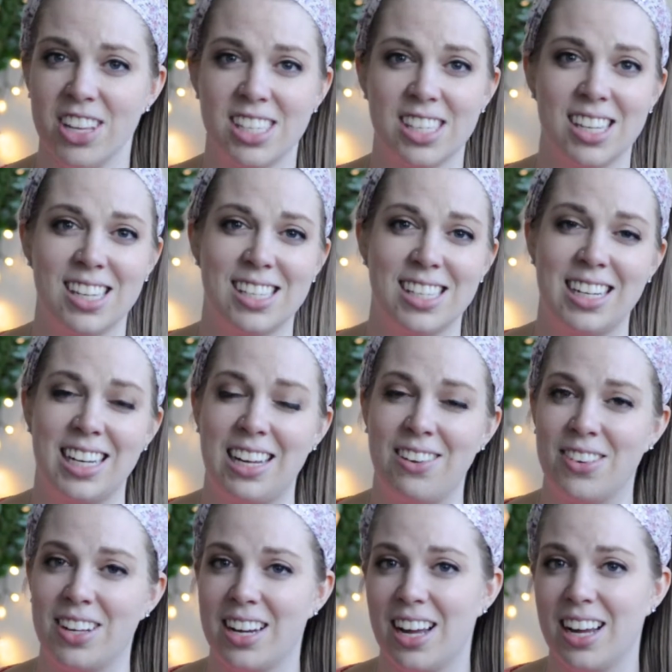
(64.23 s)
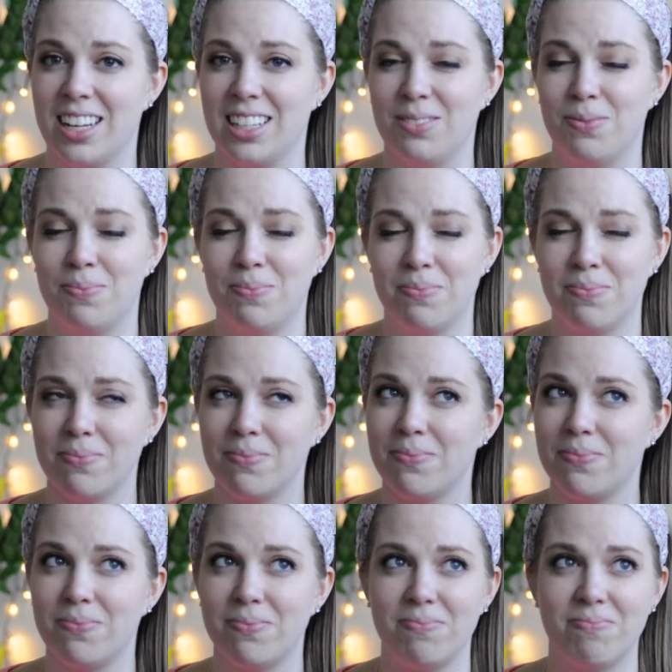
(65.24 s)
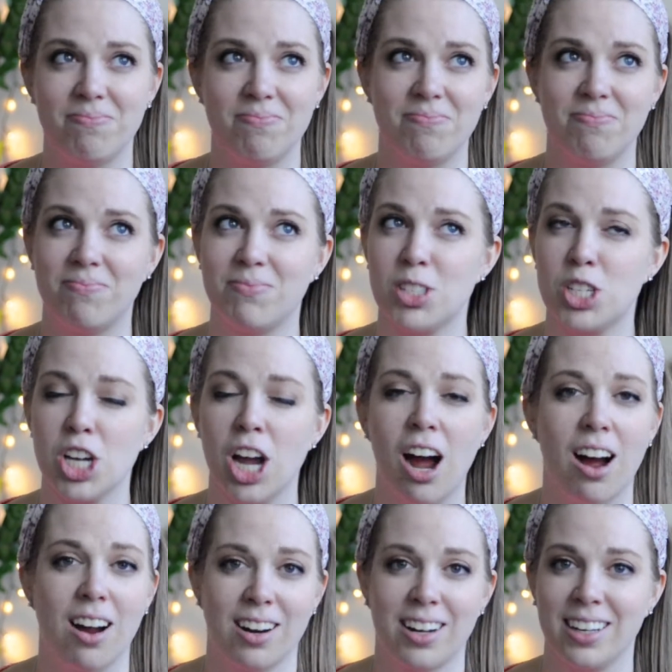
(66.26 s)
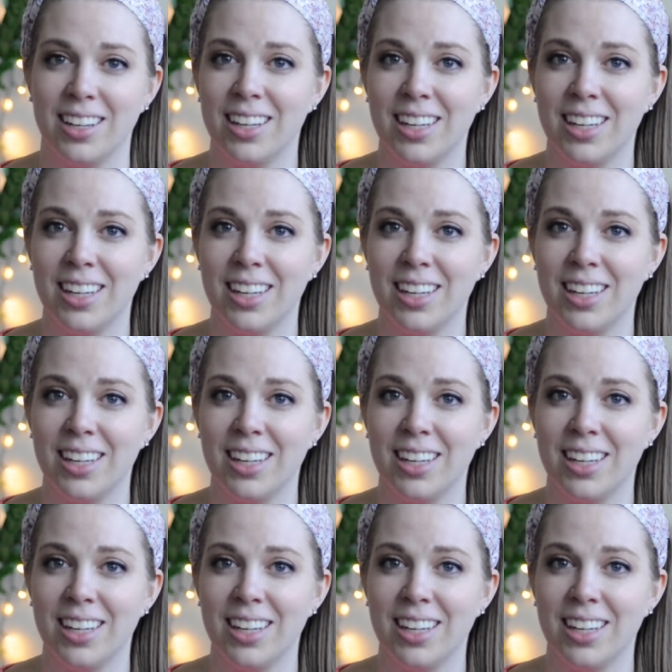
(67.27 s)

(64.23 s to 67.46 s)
This isn't even a chunk,